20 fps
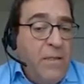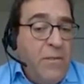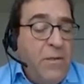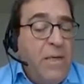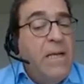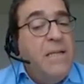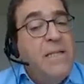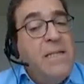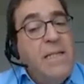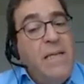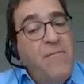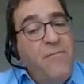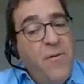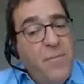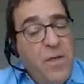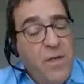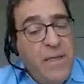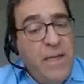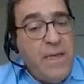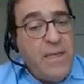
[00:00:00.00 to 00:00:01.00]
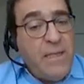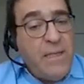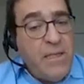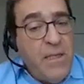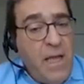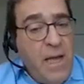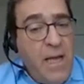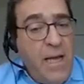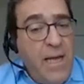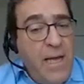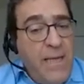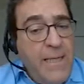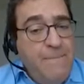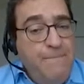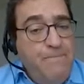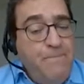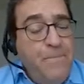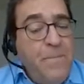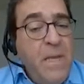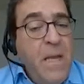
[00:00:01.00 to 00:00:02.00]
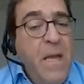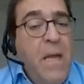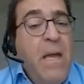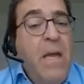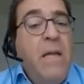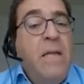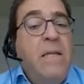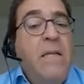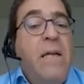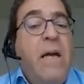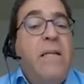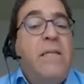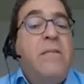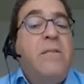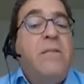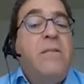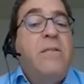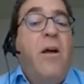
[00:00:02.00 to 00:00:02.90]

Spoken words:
You can see from the next slide that